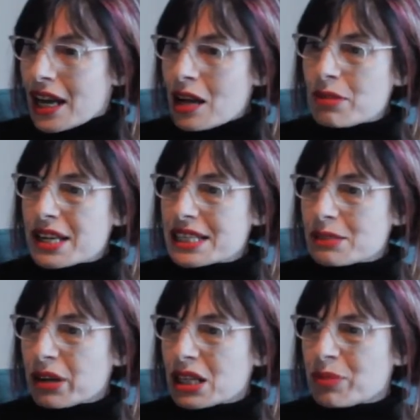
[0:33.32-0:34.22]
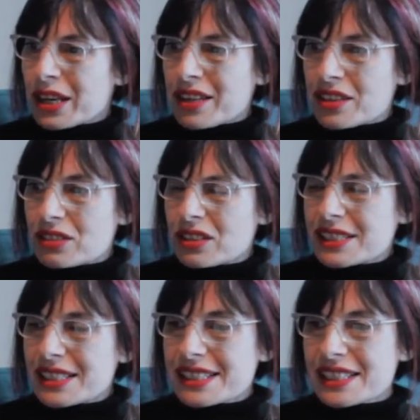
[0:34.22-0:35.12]
Am I inspired by other
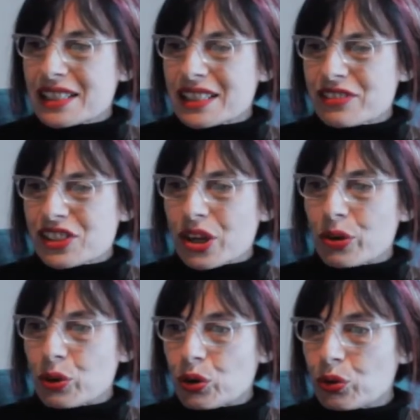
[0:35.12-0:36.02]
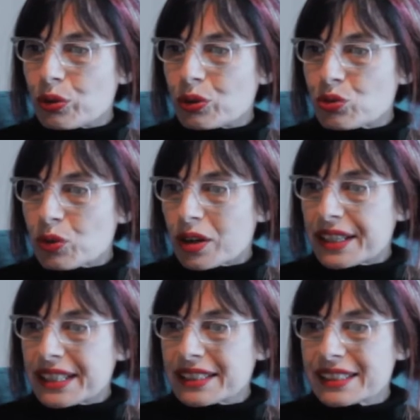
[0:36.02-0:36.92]
artists, and if so, who and
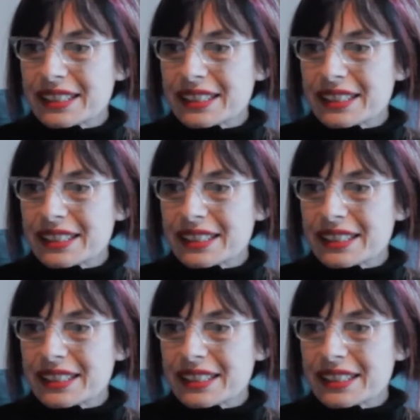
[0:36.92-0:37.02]
why?